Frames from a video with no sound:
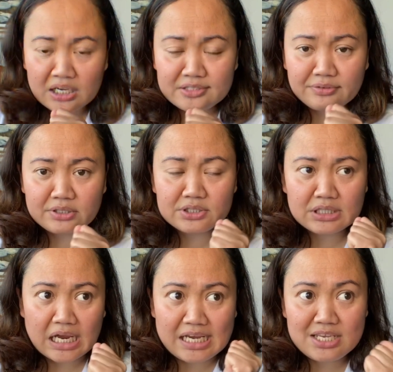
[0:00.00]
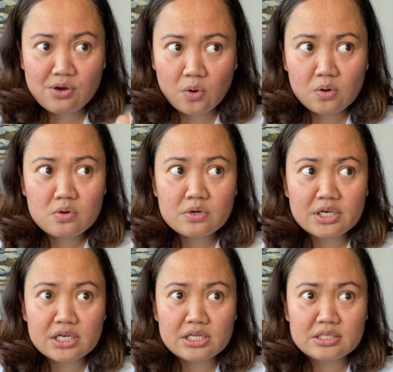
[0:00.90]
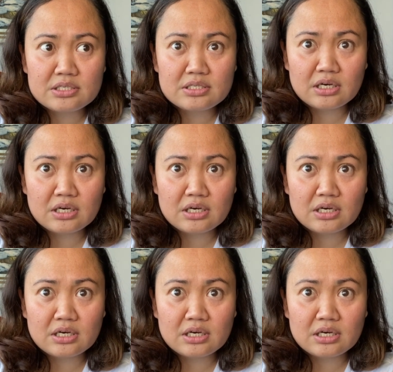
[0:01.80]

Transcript: far as I know, it's